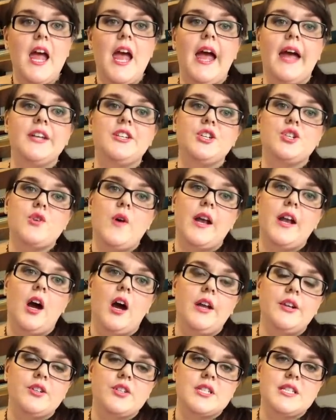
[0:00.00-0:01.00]
and to try to
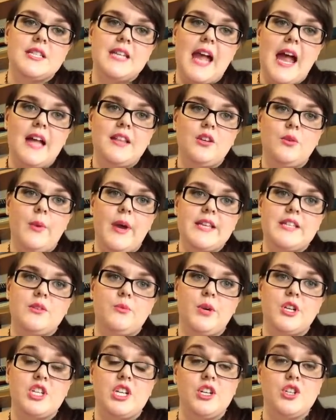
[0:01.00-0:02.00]
understand the ways in
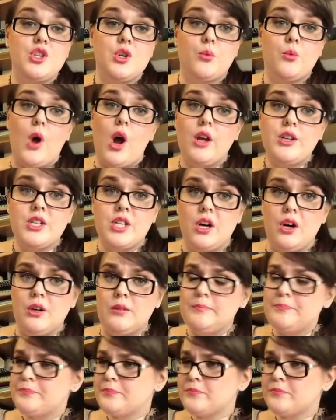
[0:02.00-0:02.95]
which in Toronto